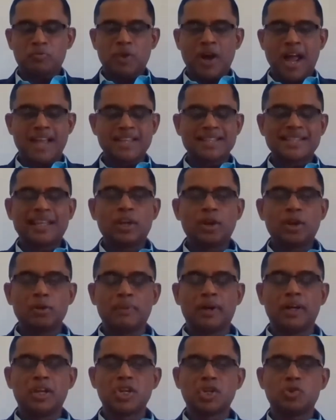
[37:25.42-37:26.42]
As
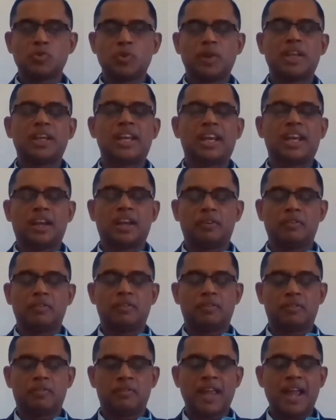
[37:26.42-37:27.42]
humans, we,
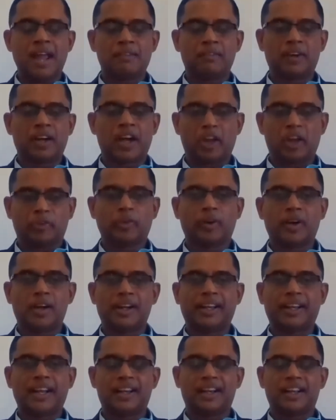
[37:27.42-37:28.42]
we have a natural
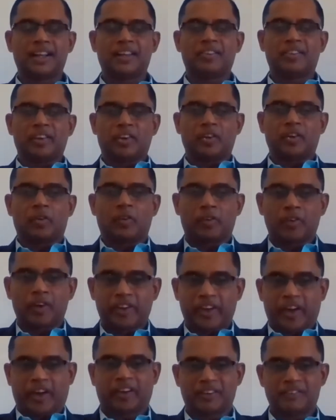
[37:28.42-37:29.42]
tendency to
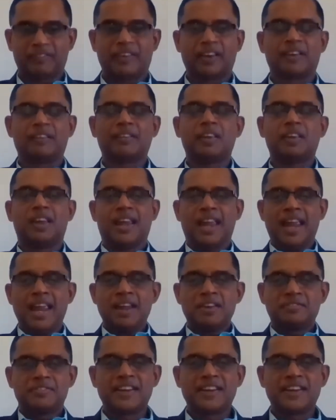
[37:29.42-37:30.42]
reject when we
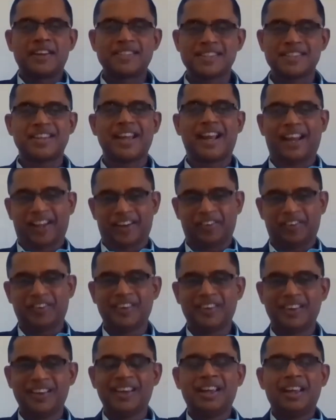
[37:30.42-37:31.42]
hmm. face a
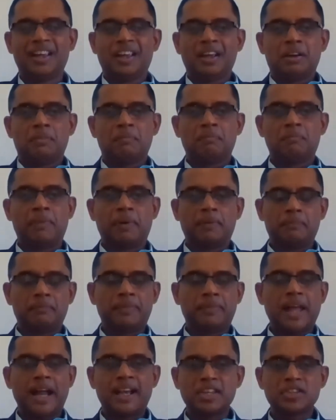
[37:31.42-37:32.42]
challenge.
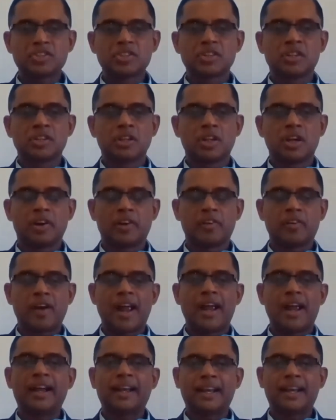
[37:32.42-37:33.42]
That is not
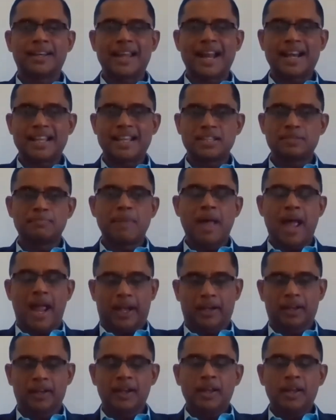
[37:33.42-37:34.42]
right and that is
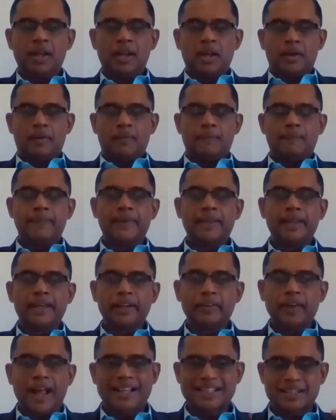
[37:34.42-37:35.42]
bad. We need
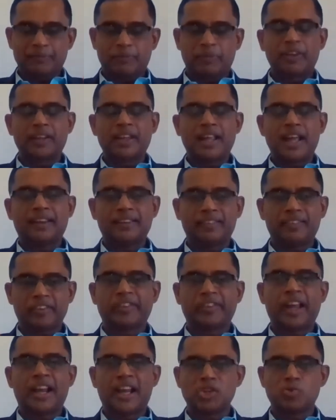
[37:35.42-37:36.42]
to accept. When there is a
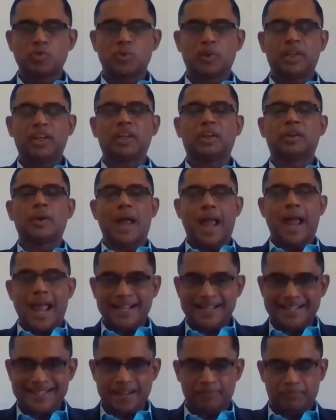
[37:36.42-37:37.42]
challenge, we need to
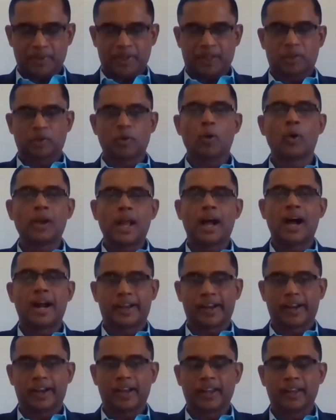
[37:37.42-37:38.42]
accept it
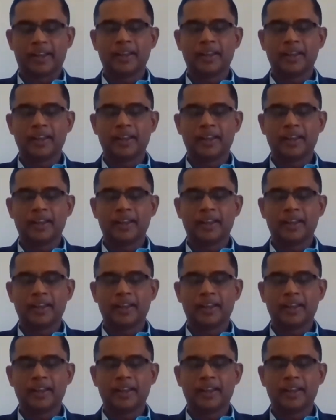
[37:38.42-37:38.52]
wholeheartedly.